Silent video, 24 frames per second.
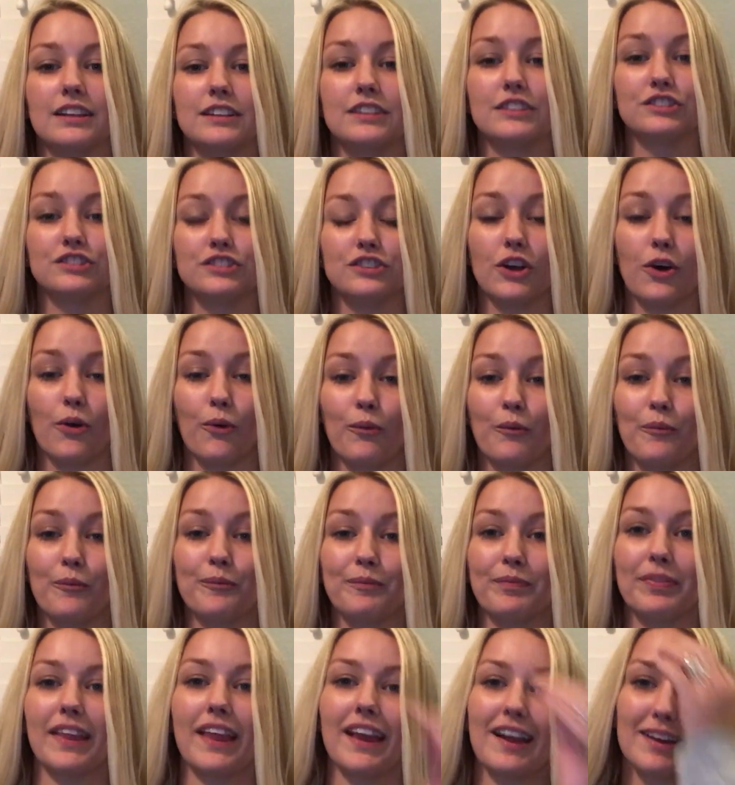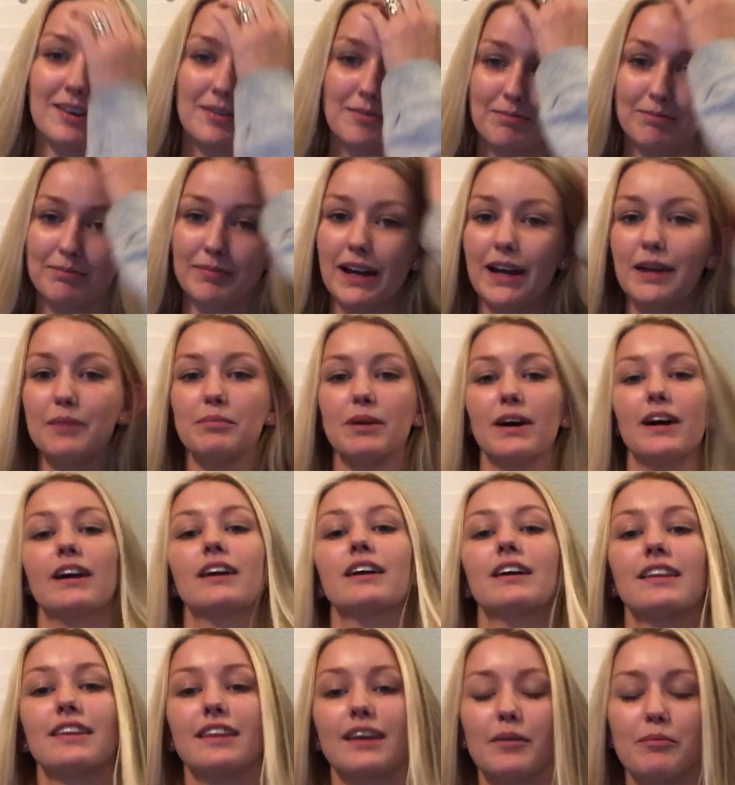So, my
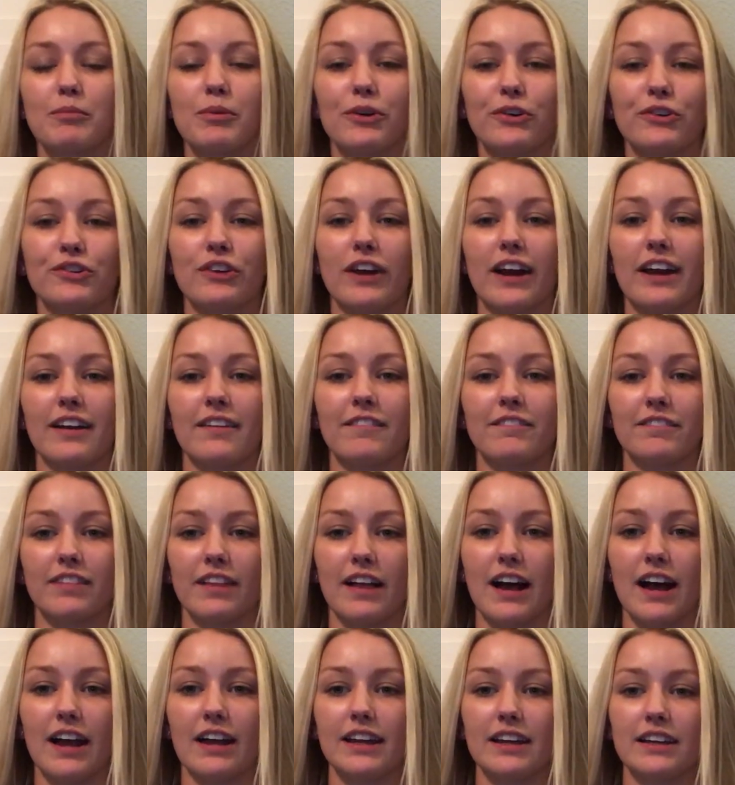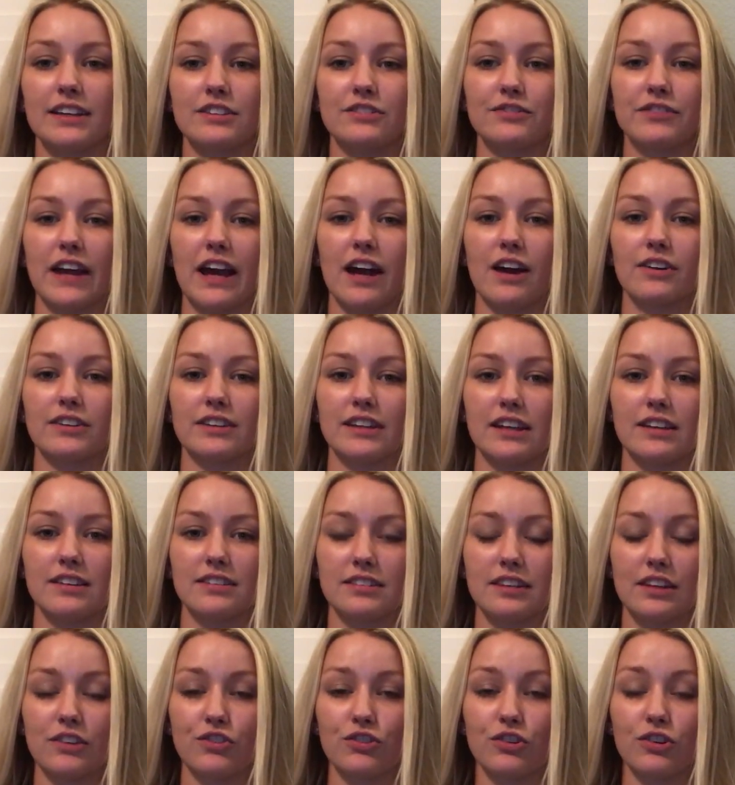bug, the emperor dragonfly, is found in
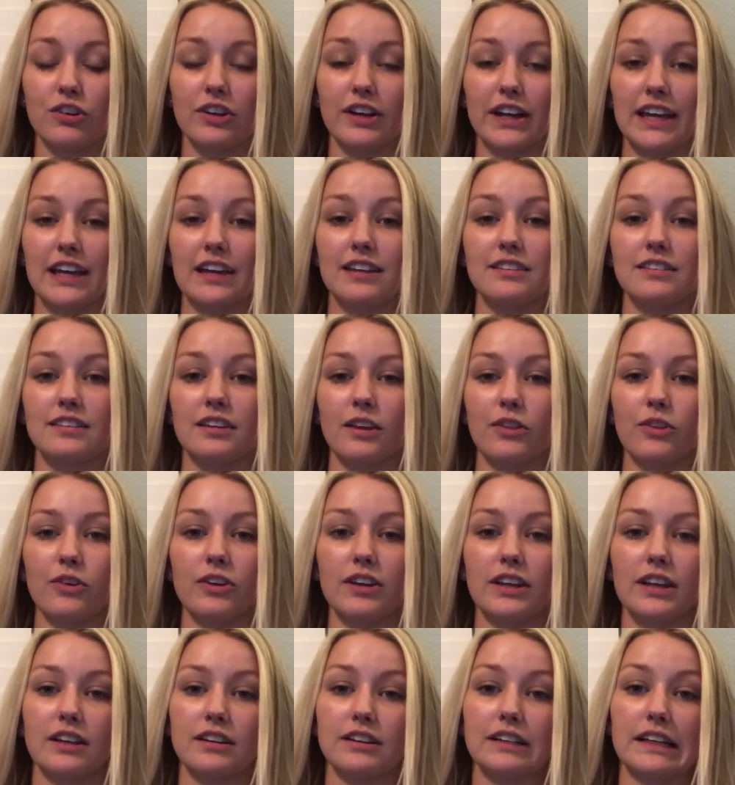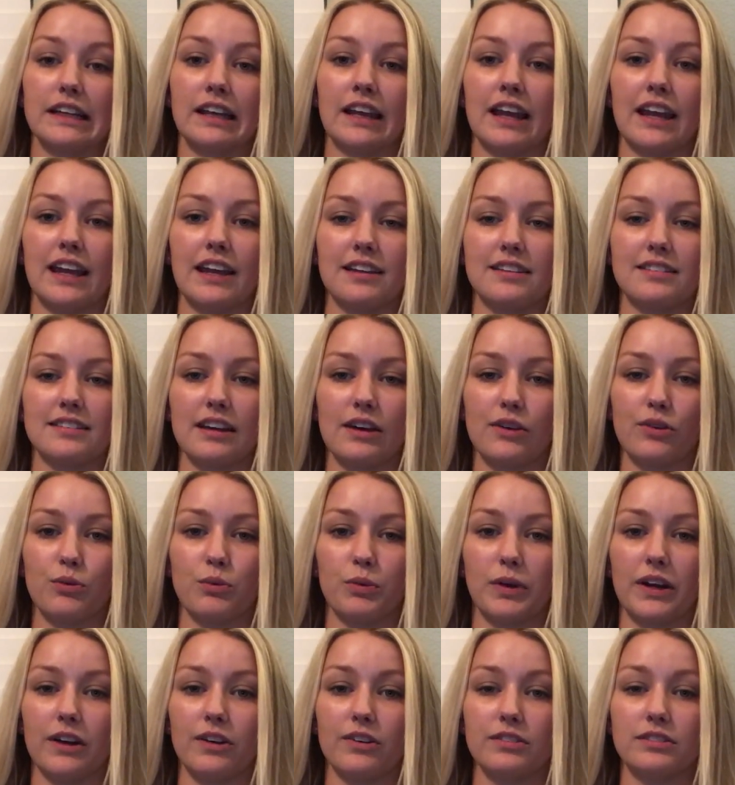central and southern England and South
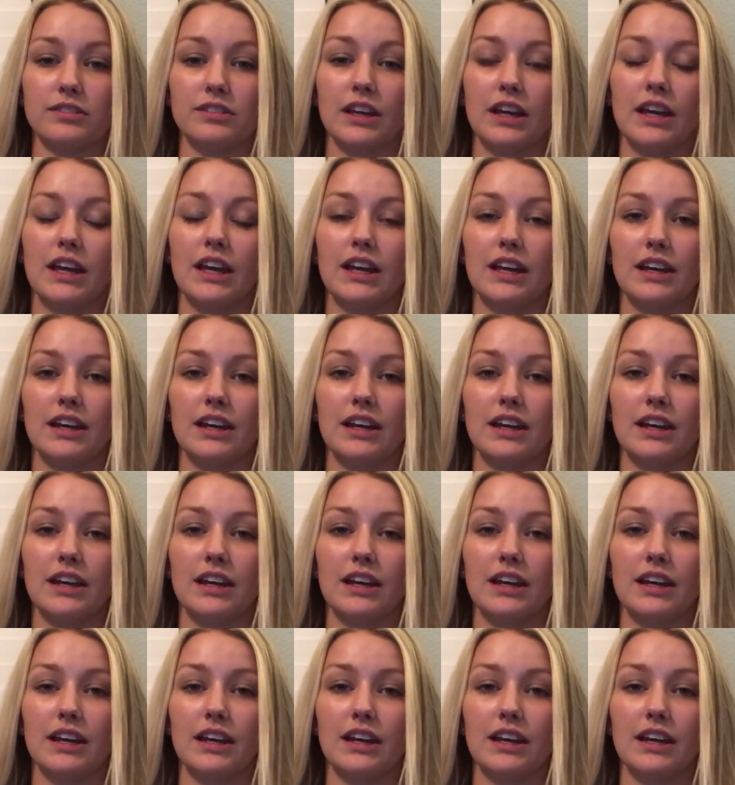Wales.